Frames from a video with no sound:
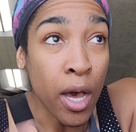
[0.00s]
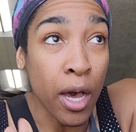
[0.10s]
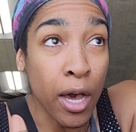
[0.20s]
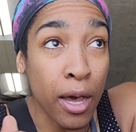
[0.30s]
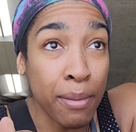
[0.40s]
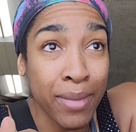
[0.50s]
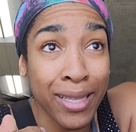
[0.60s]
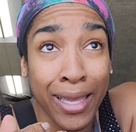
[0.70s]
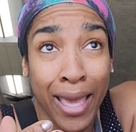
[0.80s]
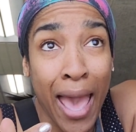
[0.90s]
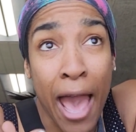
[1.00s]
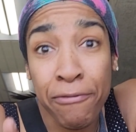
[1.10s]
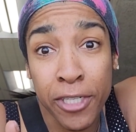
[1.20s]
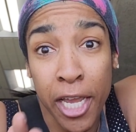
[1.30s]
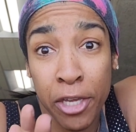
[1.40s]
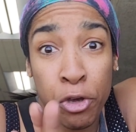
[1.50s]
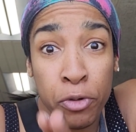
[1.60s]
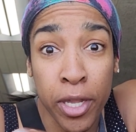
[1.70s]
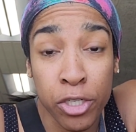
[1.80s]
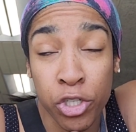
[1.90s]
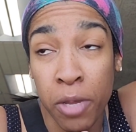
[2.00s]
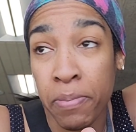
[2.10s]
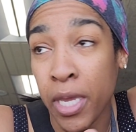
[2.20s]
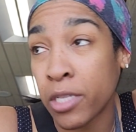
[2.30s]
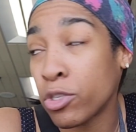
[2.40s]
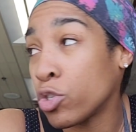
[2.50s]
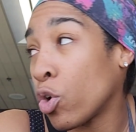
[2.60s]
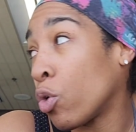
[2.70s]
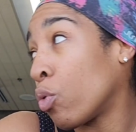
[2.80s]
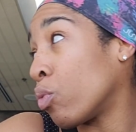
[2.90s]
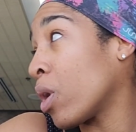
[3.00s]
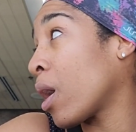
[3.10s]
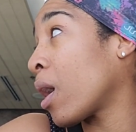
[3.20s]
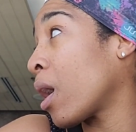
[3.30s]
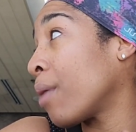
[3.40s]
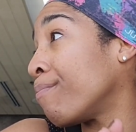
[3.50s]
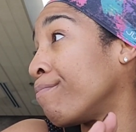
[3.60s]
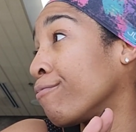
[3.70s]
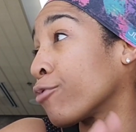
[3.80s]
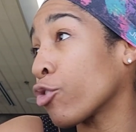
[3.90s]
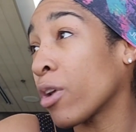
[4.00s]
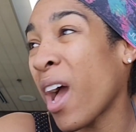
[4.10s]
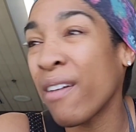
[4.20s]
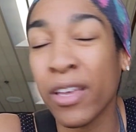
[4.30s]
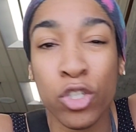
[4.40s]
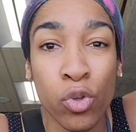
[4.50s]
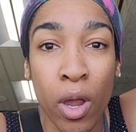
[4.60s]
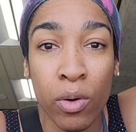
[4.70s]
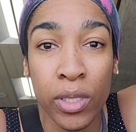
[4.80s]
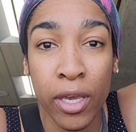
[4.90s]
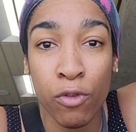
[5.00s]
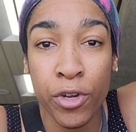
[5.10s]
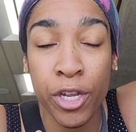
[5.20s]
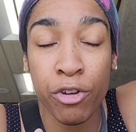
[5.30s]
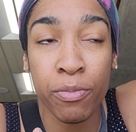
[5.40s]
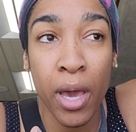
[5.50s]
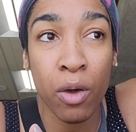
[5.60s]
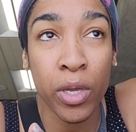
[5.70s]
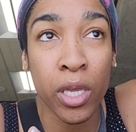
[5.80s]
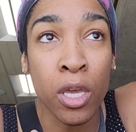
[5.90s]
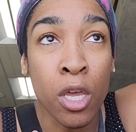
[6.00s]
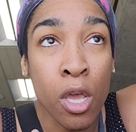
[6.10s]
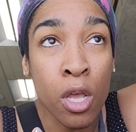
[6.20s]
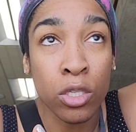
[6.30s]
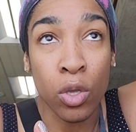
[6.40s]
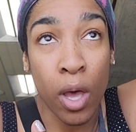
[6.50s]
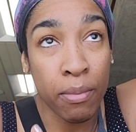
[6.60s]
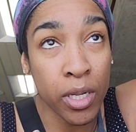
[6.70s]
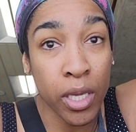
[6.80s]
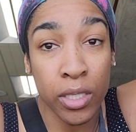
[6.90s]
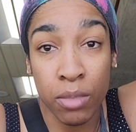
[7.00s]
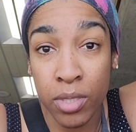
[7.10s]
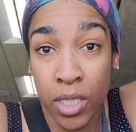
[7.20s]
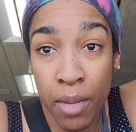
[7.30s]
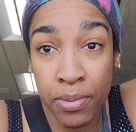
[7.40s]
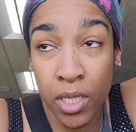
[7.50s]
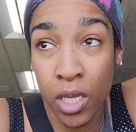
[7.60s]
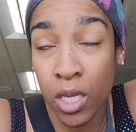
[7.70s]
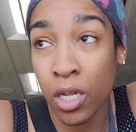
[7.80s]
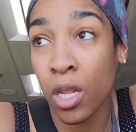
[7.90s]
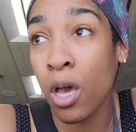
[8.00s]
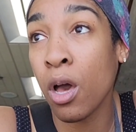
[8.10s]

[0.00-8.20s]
like a half a Diet Coke and a champagne. So I have like 2-hour layover here in Maui. So I'm going to get some steps in,